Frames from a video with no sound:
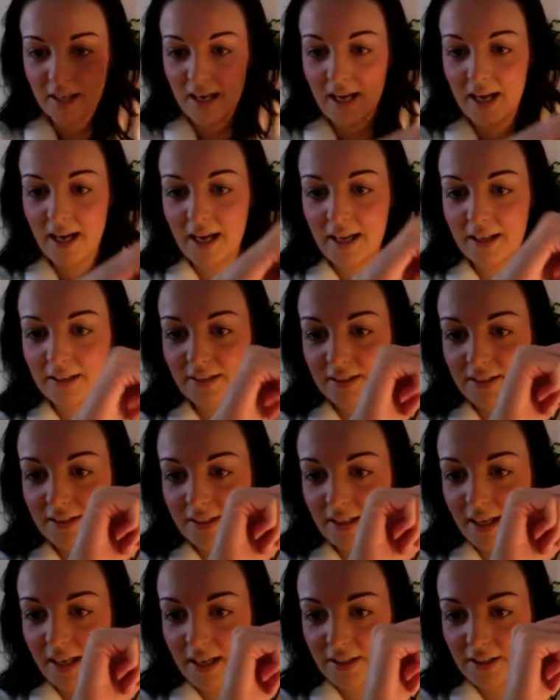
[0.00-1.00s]
and
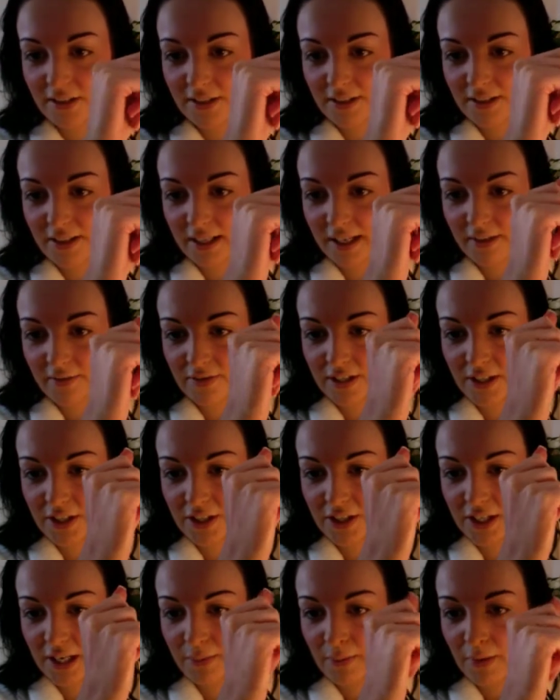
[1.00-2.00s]
it just gives a
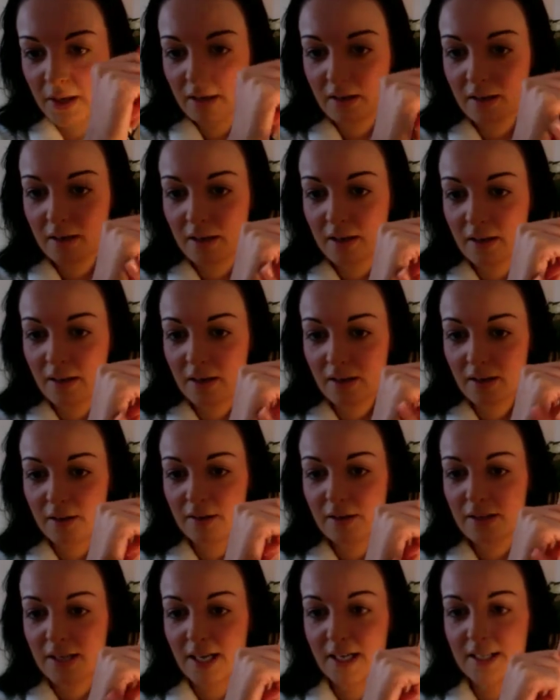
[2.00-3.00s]
shimmer,
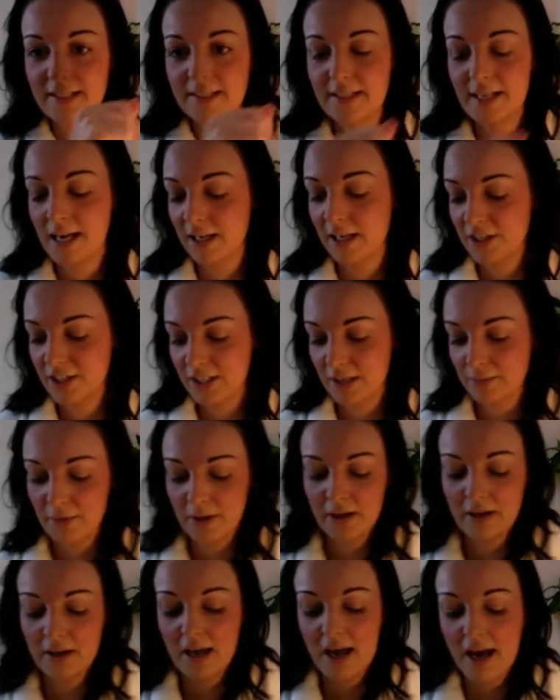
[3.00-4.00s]
nice dark shimmer.